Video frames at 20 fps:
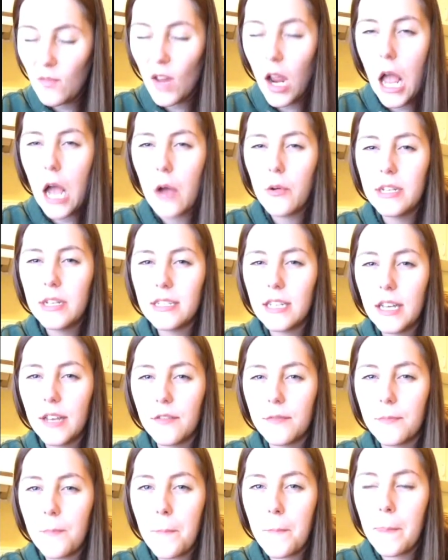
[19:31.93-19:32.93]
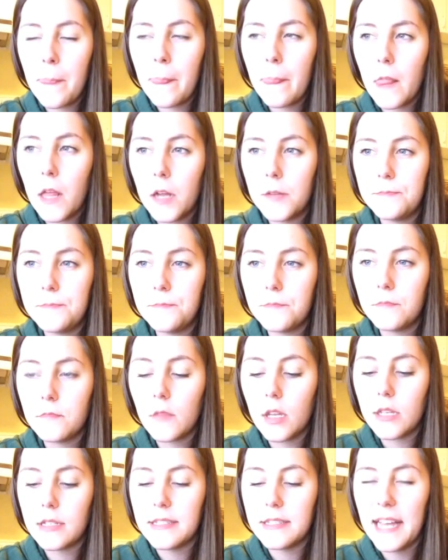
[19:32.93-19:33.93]
I always, like,
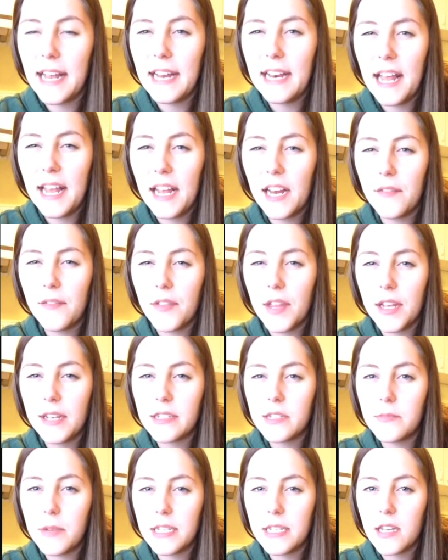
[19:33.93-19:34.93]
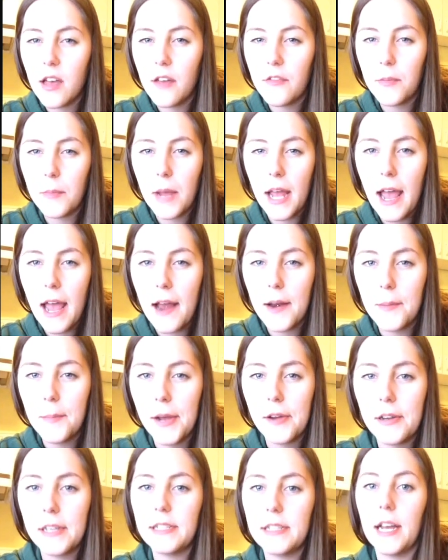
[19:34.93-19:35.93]
say negative things to myself in my head
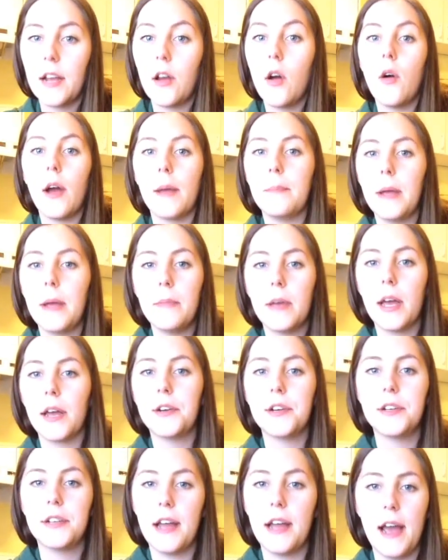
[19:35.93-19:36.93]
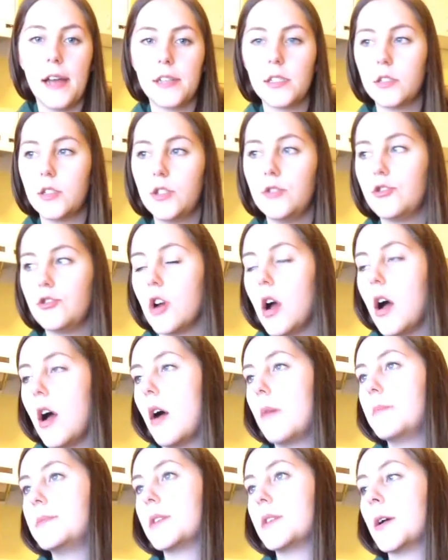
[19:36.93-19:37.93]
about it, like, oh, maybe I couldn't handle 2
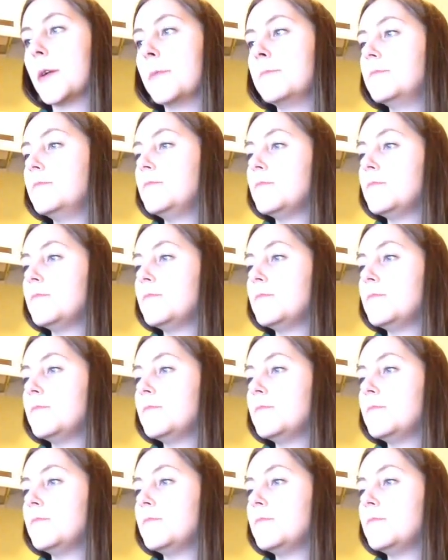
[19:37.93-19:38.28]
jobs, or